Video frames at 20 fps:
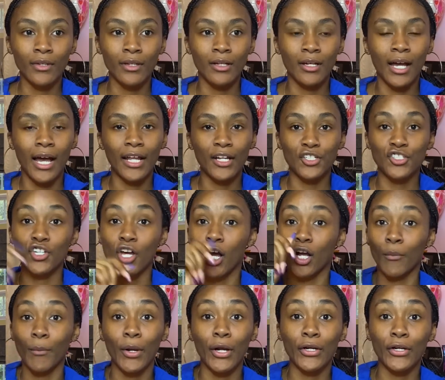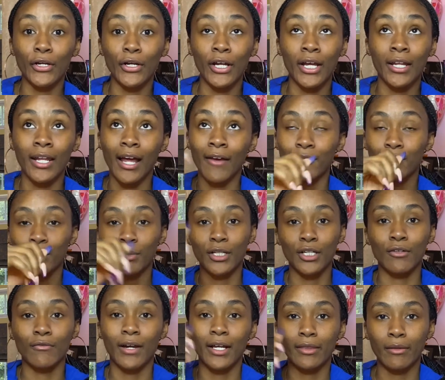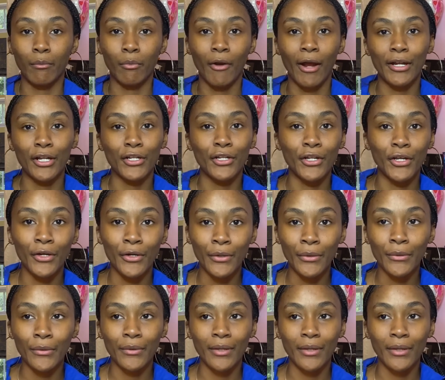had a chalk marker, and everyone could write the bride a note.